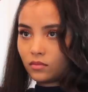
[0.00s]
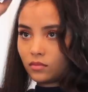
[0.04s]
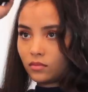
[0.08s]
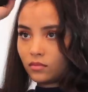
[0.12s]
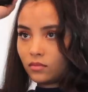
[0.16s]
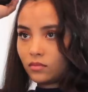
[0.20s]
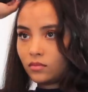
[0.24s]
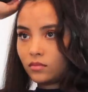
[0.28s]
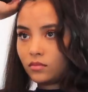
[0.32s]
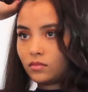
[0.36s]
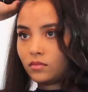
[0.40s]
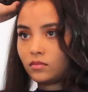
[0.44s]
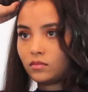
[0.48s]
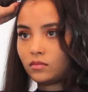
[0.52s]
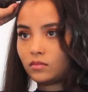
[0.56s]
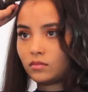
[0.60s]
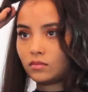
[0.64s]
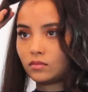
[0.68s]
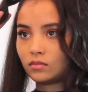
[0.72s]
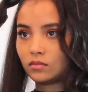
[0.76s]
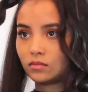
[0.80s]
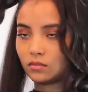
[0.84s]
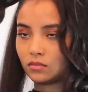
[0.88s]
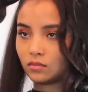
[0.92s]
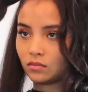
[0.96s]

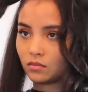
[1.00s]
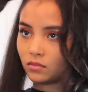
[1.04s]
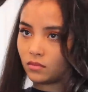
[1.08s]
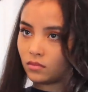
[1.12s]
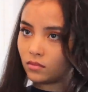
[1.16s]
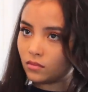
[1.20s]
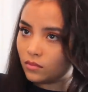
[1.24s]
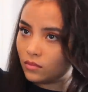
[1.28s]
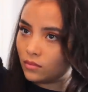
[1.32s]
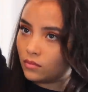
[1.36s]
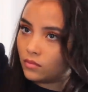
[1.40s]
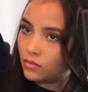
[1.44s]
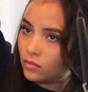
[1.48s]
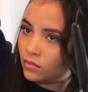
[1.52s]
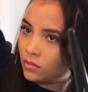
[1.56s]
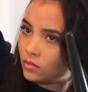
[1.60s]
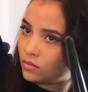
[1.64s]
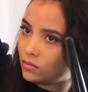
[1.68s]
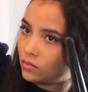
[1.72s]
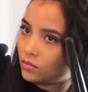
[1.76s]
No one is speaking in this clip.